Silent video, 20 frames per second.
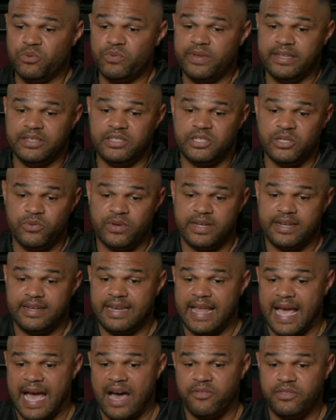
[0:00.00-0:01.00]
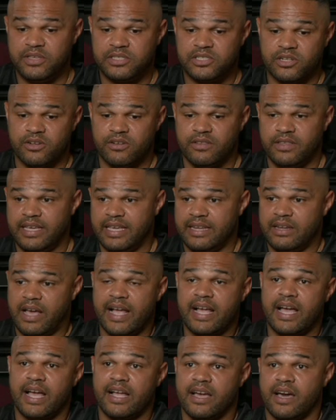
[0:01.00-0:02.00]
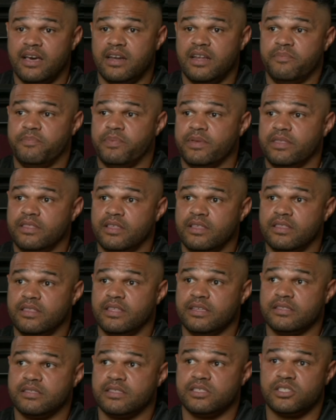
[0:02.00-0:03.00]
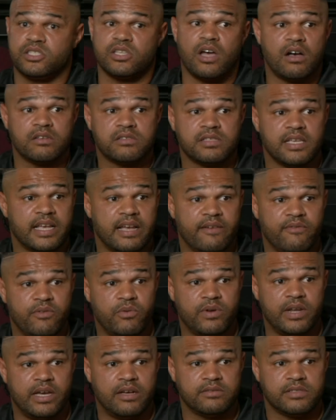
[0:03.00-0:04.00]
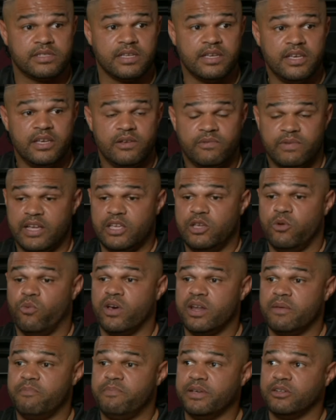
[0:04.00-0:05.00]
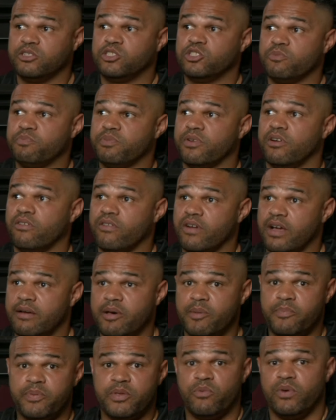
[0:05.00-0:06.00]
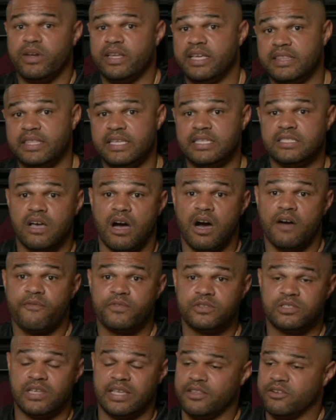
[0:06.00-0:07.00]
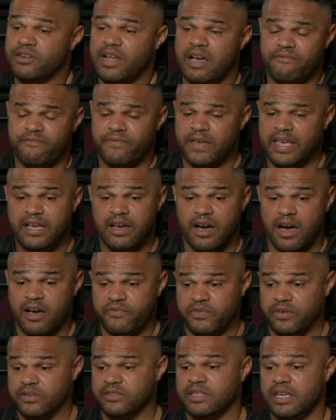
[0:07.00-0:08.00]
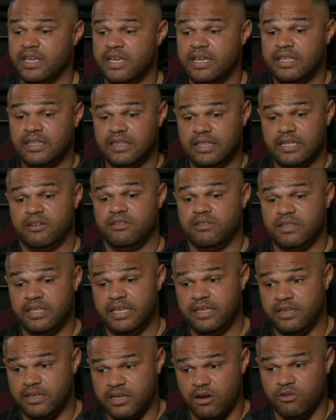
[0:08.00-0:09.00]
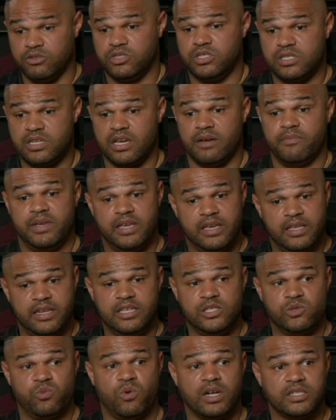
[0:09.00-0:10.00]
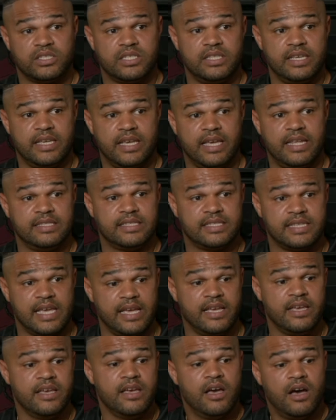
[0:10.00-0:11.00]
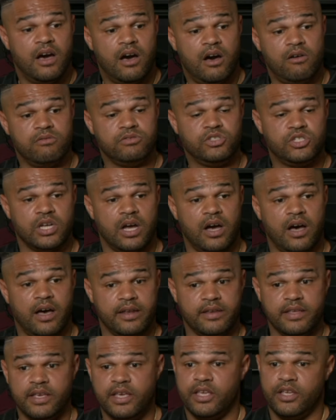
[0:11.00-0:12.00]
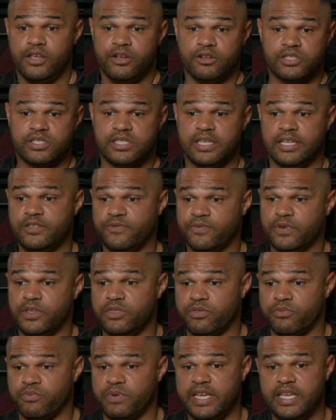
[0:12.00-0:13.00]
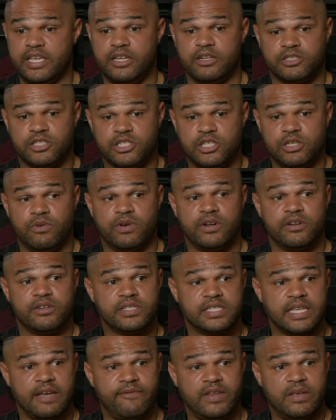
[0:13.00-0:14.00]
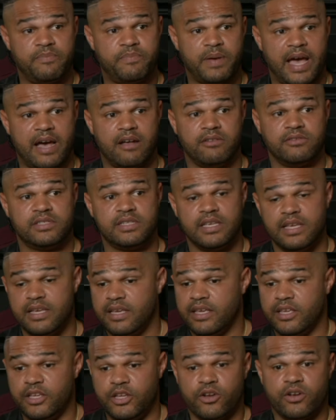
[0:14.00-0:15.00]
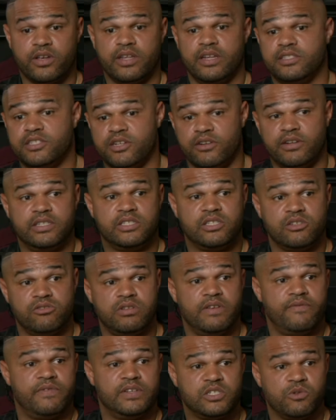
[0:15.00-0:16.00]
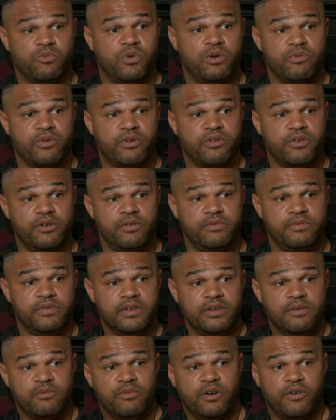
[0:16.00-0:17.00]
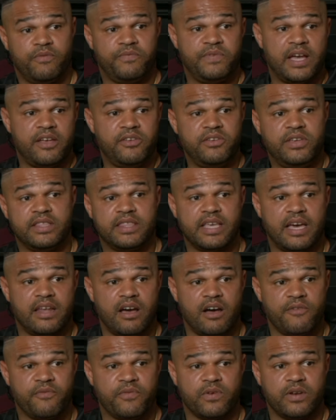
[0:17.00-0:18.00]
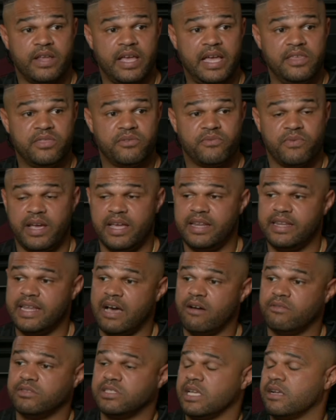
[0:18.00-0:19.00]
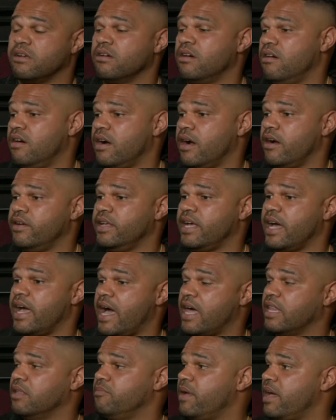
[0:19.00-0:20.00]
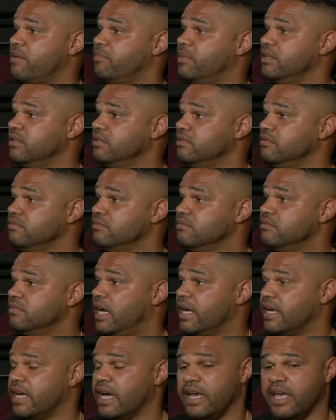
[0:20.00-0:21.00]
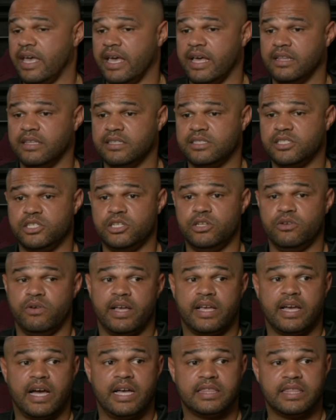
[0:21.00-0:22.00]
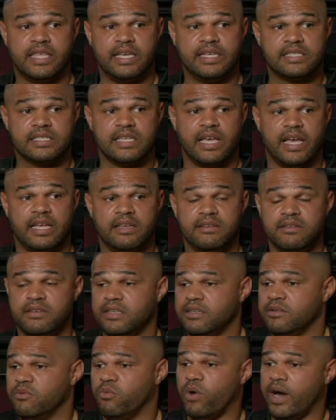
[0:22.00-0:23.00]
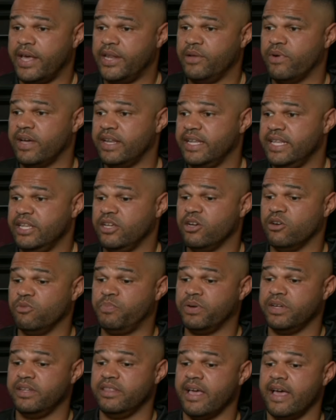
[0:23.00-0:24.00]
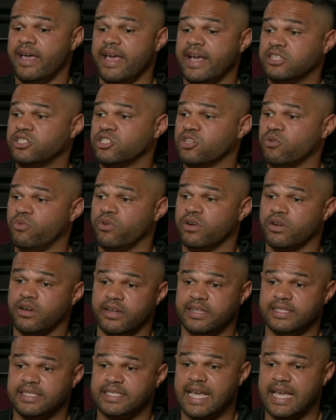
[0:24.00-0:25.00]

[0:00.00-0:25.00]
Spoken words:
do we do it now this early? And I got caught up in the sauce like everyone else, right? You want to build your program up, you want to get these offers, and they're not fake offers. Literally, coach is coming in, he's watching the kid and saying, oh, John, you're 6'3", you're 270 pounds, you're going to turn into a Division I recruit. Well, if now you get that offer in 8th grade, now it's like, oh, I already got Alabama. I got LSU, I got this. Like, why do I need to go put in that extra work on a